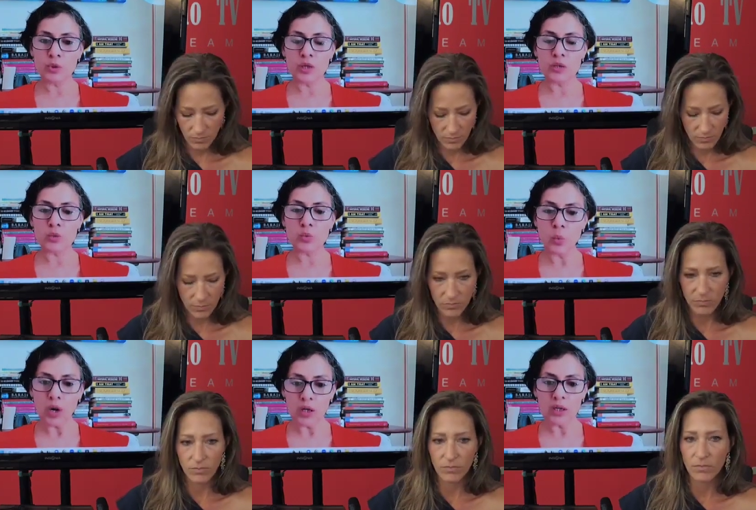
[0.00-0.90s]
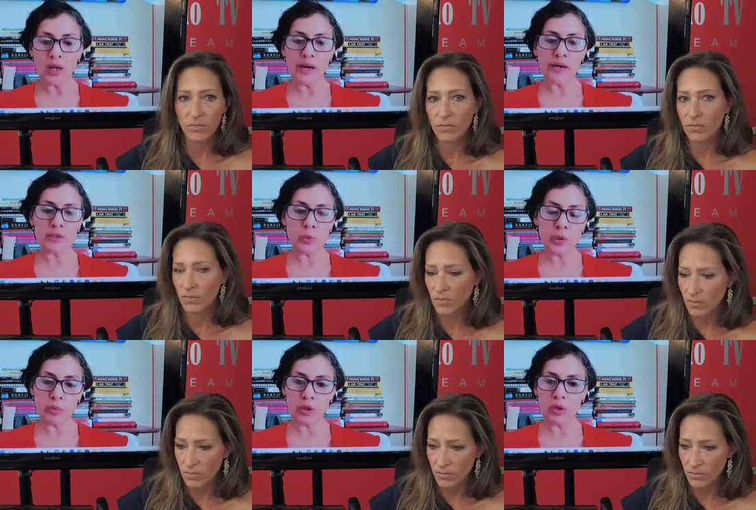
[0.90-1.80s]
Speaker 1: things. One is
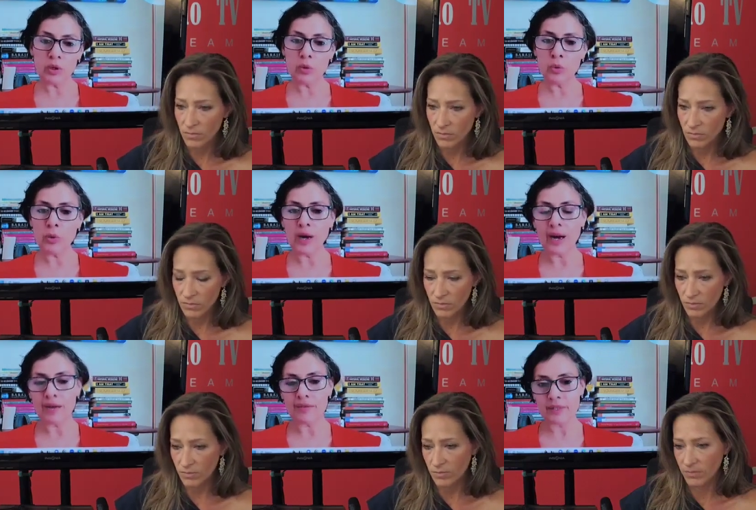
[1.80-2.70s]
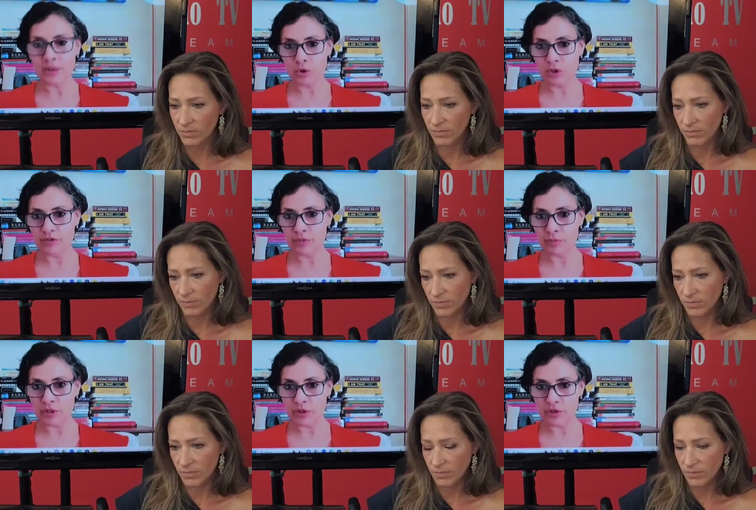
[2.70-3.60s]
women who have a history of
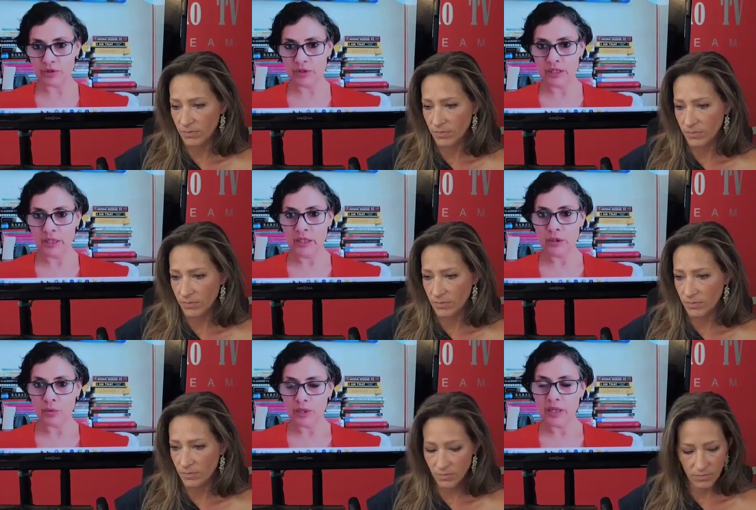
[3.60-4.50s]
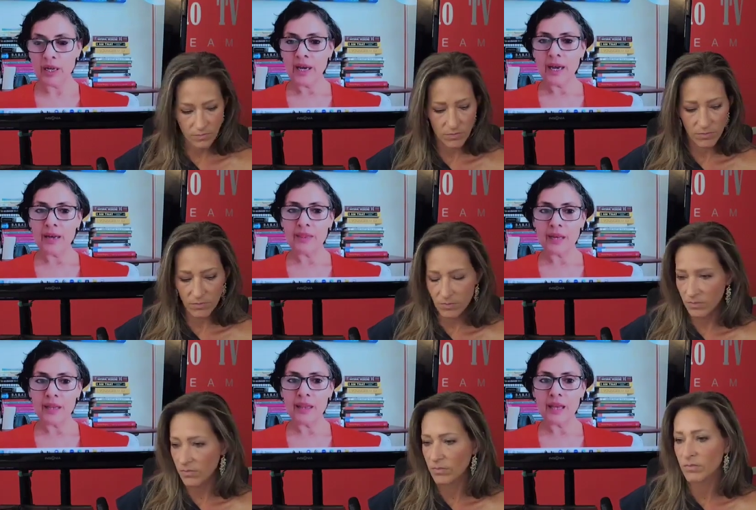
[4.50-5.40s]
depression, right? And
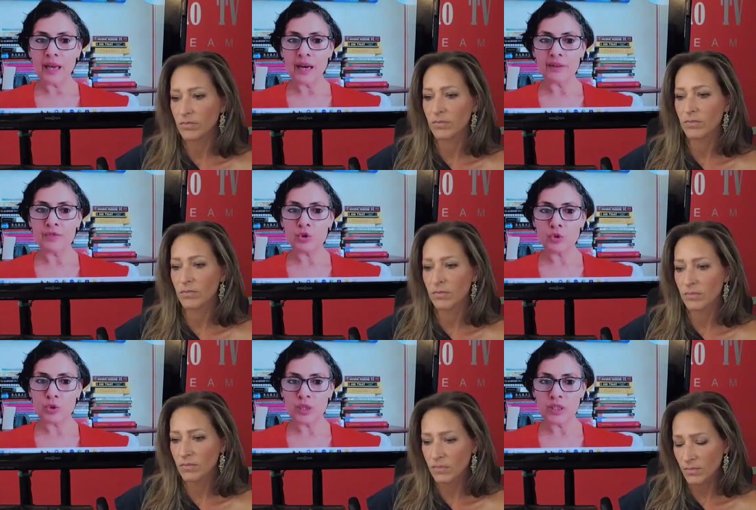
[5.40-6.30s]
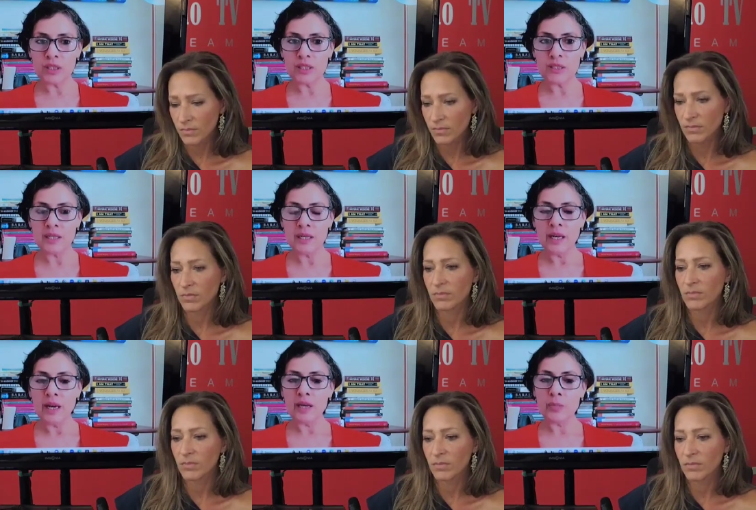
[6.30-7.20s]
then they have treated it,
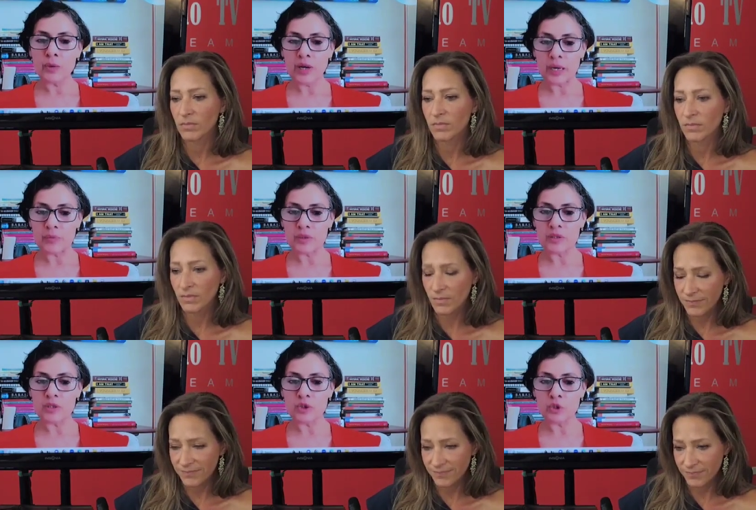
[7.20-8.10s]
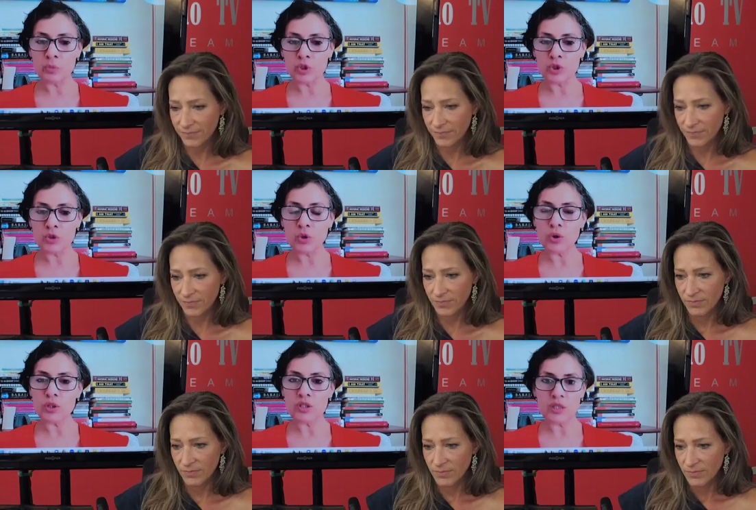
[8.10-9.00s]
and perhaps it's in remission or
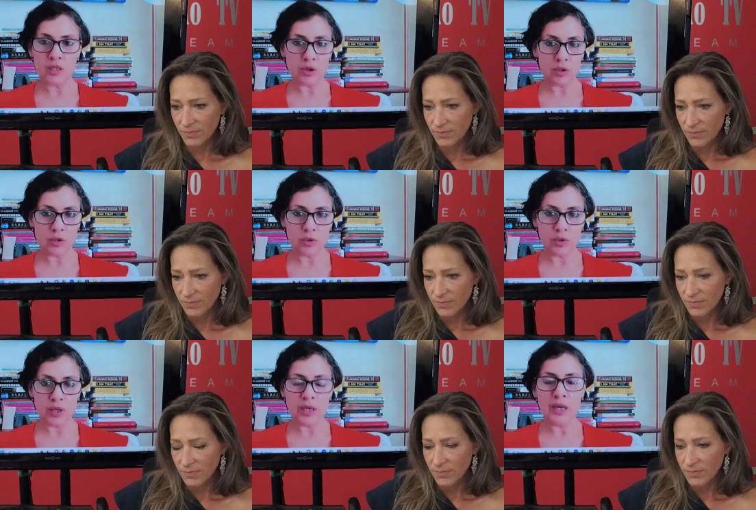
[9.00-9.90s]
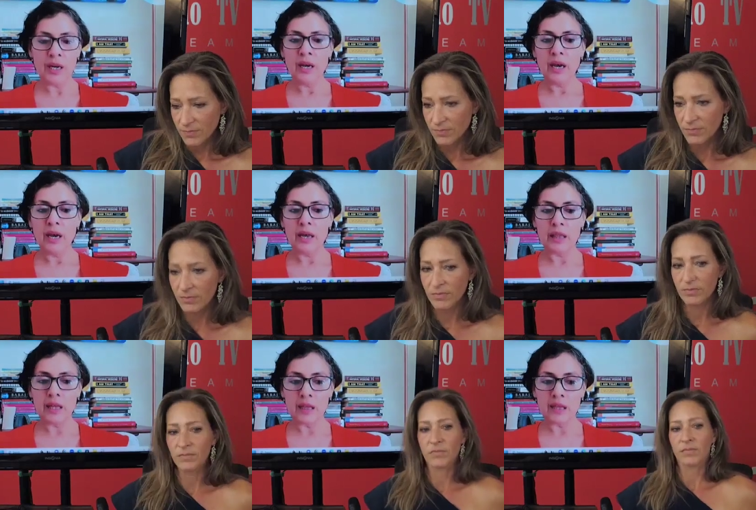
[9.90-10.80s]
it's still ongoing, and
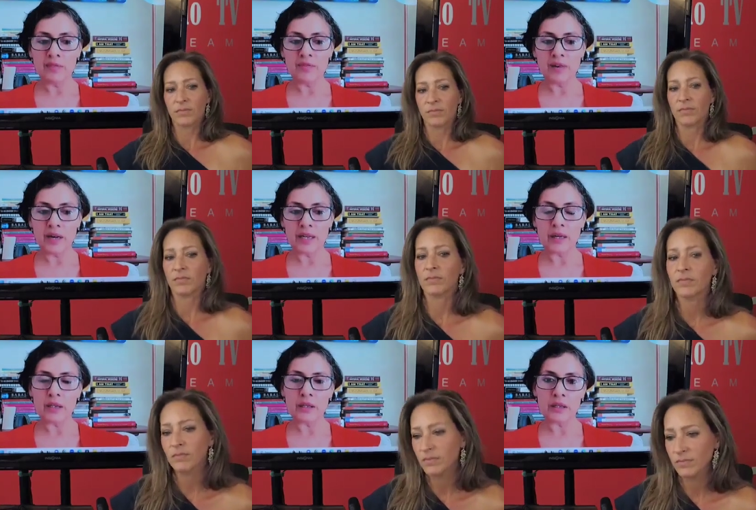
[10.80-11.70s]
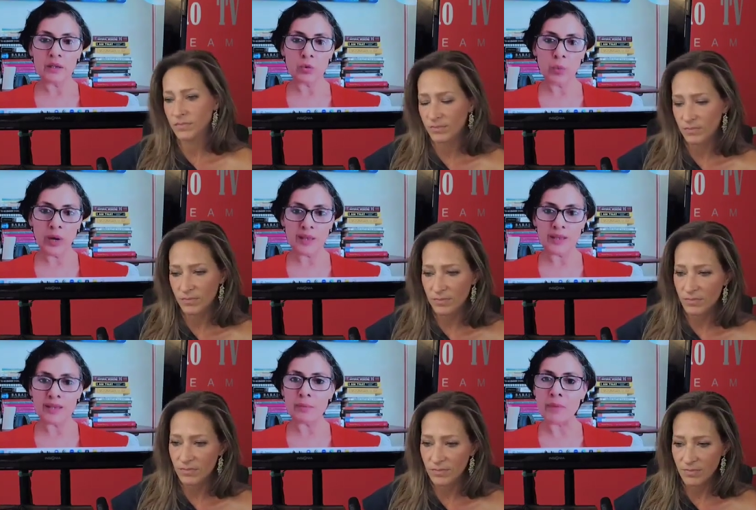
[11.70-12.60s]
then they find the way
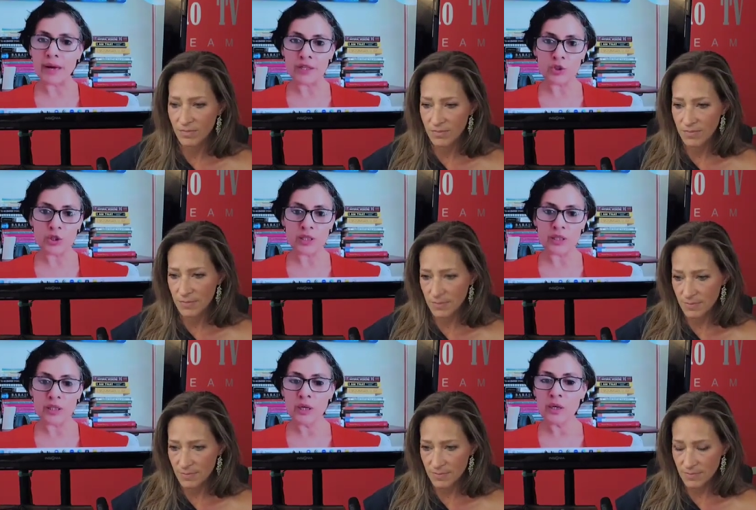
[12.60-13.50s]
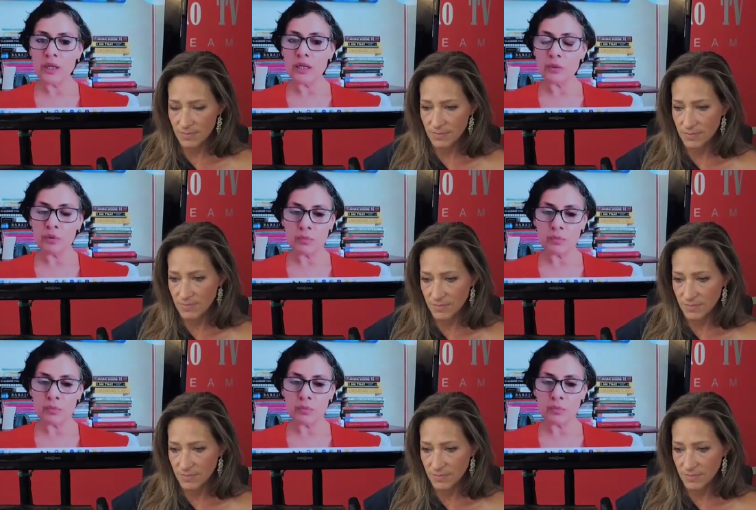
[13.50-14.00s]
that they're managing it, either with